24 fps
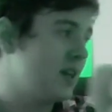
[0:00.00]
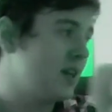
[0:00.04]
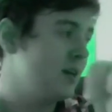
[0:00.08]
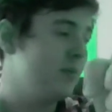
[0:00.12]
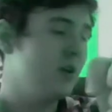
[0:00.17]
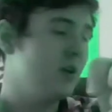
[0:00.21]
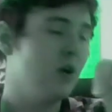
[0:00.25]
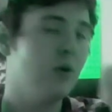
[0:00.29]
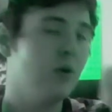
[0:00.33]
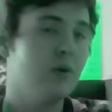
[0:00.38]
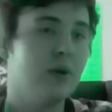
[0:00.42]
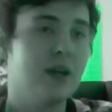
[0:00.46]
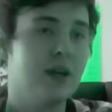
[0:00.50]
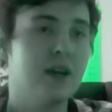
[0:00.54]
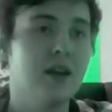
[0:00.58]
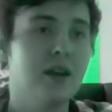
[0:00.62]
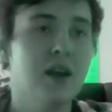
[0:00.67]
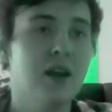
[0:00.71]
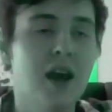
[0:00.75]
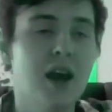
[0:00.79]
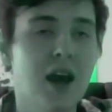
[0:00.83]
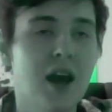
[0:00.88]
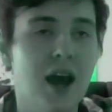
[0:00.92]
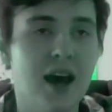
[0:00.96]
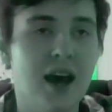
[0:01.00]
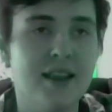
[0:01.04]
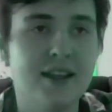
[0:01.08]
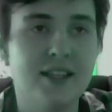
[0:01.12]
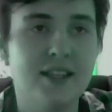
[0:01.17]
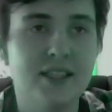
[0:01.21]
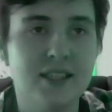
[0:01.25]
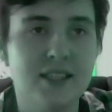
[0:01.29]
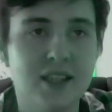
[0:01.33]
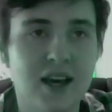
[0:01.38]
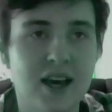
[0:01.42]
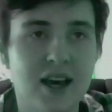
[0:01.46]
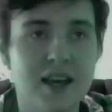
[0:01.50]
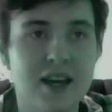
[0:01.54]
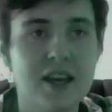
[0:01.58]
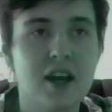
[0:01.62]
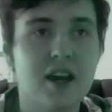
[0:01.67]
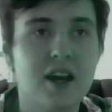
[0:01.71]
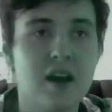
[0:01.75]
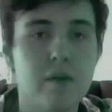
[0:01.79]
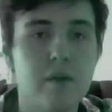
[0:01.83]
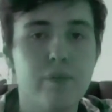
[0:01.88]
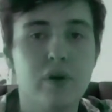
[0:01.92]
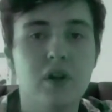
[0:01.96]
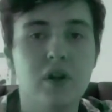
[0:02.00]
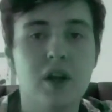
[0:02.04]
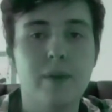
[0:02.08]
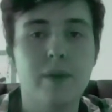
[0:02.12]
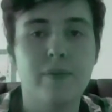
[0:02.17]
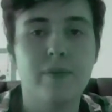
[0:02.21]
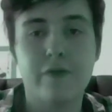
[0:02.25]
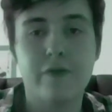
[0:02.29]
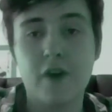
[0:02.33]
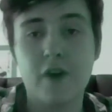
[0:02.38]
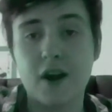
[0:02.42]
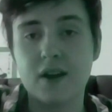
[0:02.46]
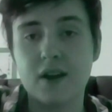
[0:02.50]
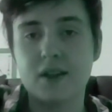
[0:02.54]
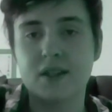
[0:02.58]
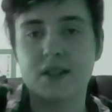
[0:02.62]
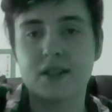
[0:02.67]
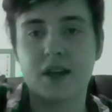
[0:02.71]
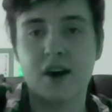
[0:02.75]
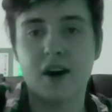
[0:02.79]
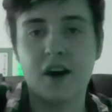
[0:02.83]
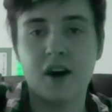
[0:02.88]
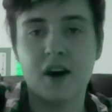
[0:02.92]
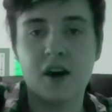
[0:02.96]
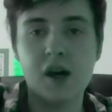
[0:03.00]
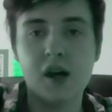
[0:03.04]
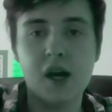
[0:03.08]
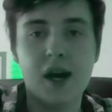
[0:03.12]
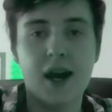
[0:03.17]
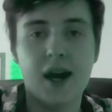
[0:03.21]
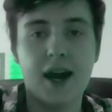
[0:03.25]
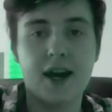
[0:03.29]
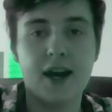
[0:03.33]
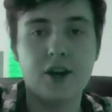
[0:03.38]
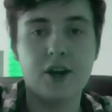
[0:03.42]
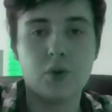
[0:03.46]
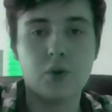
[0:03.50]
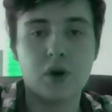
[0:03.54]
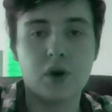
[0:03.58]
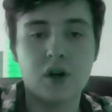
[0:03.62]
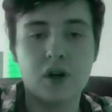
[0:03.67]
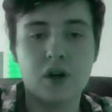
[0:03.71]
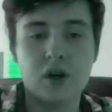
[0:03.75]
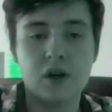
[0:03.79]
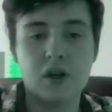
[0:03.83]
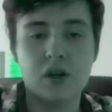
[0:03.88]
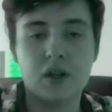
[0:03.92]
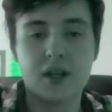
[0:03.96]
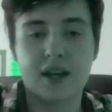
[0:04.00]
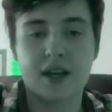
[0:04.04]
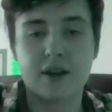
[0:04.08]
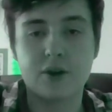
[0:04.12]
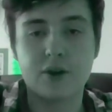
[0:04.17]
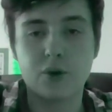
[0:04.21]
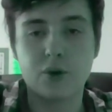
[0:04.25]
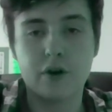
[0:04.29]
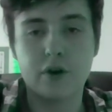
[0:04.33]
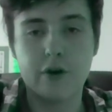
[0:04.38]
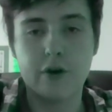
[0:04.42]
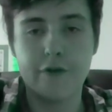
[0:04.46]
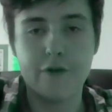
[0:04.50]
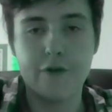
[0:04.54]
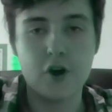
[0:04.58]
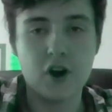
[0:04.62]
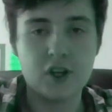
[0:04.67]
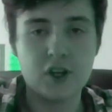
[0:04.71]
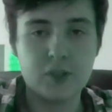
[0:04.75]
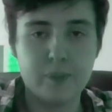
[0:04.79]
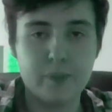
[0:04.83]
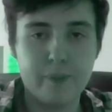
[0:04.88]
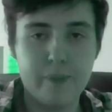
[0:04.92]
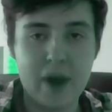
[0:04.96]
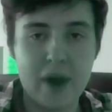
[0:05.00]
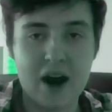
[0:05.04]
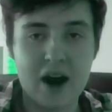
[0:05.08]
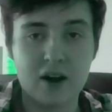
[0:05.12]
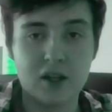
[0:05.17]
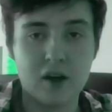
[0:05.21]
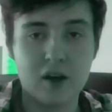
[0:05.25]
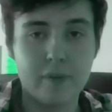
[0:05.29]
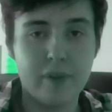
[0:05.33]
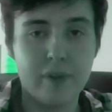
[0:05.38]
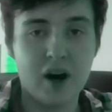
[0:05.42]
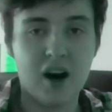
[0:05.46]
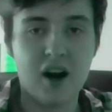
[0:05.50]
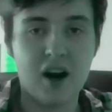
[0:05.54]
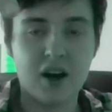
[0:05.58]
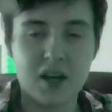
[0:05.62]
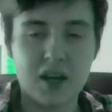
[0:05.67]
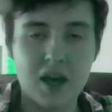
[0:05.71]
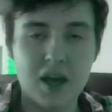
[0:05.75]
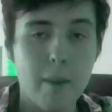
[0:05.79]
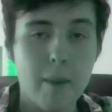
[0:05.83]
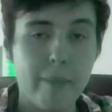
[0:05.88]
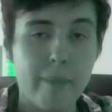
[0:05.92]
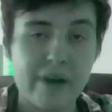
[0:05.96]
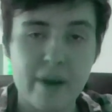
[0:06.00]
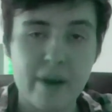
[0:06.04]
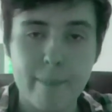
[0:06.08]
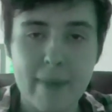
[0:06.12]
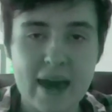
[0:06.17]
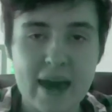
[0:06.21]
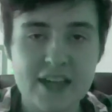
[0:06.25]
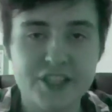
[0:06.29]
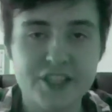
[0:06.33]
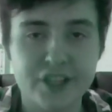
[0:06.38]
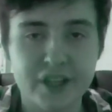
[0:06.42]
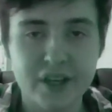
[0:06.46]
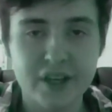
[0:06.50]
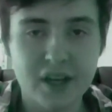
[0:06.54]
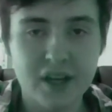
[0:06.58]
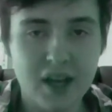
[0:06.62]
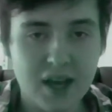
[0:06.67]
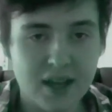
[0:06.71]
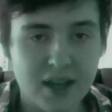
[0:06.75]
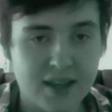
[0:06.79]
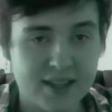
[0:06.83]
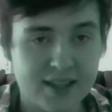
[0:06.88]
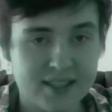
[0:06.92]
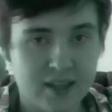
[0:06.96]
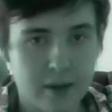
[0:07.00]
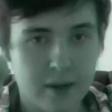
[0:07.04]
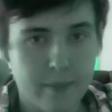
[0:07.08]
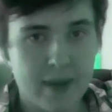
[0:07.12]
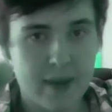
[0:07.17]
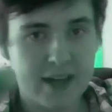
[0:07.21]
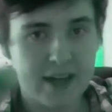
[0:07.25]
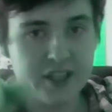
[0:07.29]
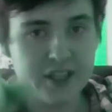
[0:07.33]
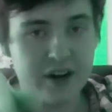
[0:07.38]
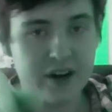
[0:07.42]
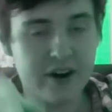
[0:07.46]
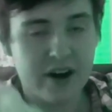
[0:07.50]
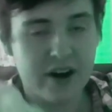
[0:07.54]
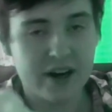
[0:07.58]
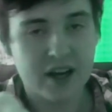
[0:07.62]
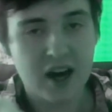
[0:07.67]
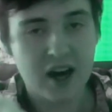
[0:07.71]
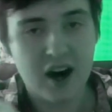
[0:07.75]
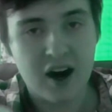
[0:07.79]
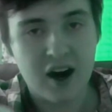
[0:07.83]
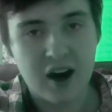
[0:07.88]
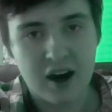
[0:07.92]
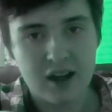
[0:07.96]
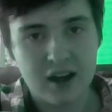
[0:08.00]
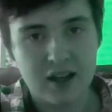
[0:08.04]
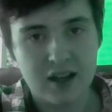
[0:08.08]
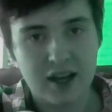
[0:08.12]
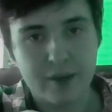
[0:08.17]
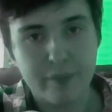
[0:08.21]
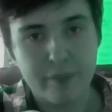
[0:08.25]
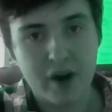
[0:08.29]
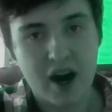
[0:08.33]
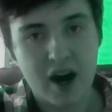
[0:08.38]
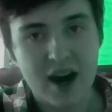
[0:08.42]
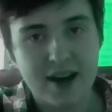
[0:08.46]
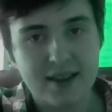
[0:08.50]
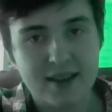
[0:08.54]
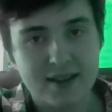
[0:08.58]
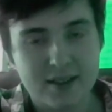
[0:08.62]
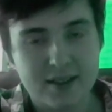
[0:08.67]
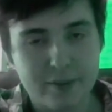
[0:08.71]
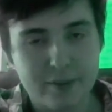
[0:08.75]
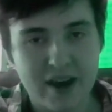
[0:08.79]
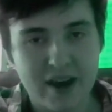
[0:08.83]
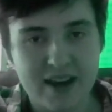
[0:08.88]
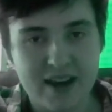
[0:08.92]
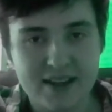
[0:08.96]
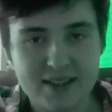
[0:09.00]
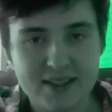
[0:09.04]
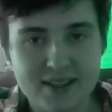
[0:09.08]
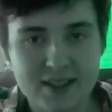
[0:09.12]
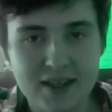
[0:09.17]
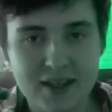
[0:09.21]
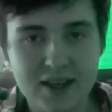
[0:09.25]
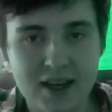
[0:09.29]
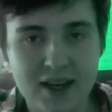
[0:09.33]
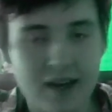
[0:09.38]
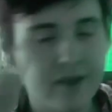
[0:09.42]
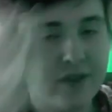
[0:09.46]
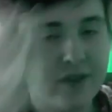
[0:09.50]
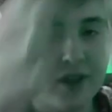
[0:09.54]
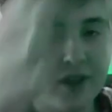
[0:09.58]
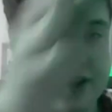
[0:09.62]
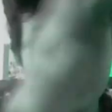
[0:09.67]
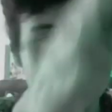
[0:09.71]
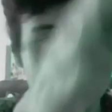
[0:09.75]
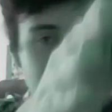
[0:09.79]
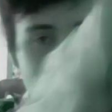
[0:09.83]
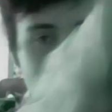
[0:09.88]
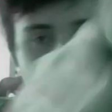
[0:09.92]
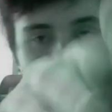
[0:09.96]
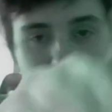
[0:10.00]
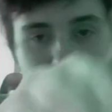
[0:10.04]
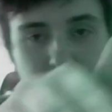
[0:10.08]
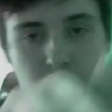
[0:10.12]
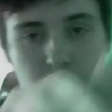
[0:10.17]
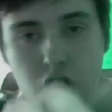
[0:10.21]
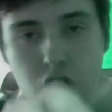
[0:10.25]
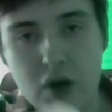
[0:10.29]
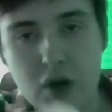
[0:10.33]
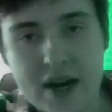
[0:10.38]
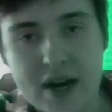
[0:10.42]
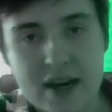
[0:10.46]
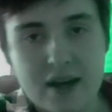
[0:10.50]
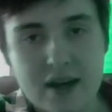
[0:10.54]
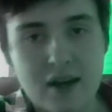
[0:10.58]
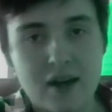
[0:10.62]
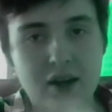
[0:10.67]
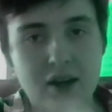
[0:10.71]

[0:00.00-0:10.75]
keep going in. And then she's like, okay, pull up in front of this car and do a reverse parallel park. But imagine there's an imaginary car like behind the space. Even though it's just like a straight,